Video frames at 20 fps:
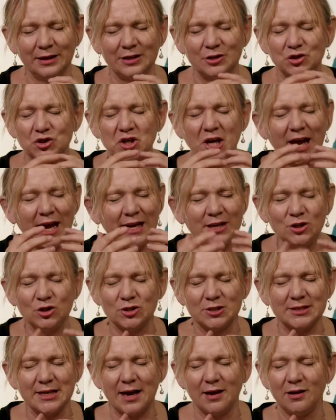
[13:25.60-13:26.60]
it
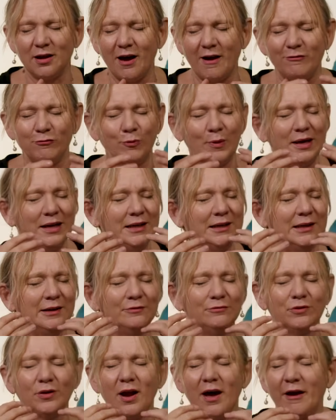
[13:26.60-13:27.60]
changes our life. We
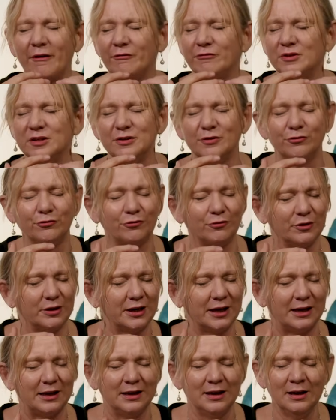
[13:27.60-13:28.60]
live life
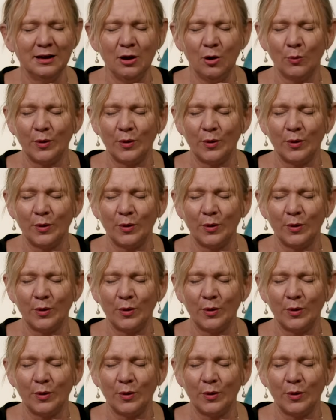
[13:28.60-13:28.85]
differently.